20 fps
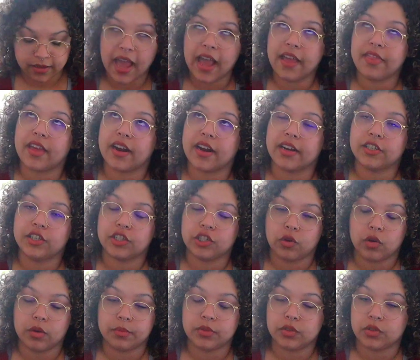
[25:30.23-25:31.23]
and that I
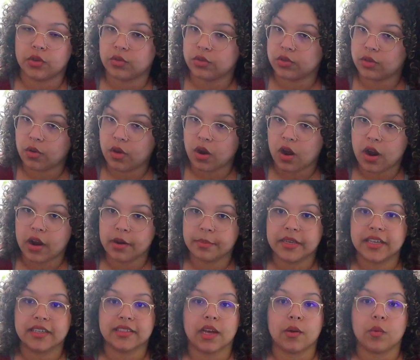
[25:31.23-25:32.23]
show up so hard
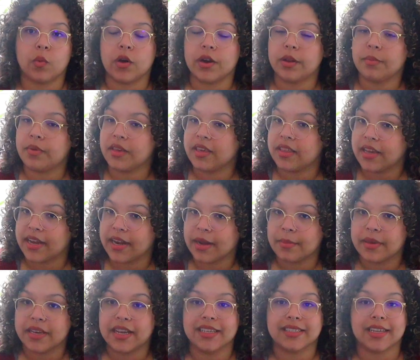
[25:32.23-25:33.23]
because I want to be there,
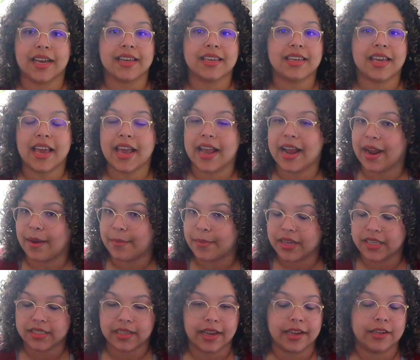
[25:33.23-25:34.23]
because I care,
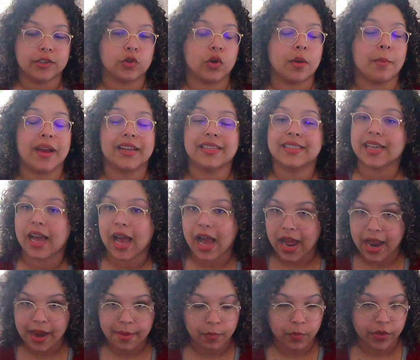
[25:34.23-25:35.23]
because I enjoy my
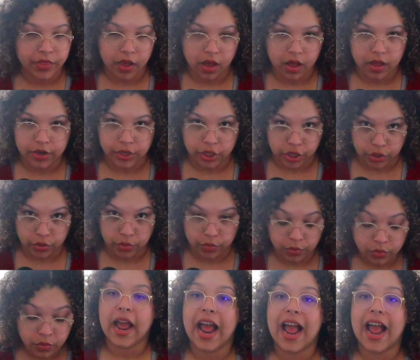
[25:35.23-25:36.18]
time with you.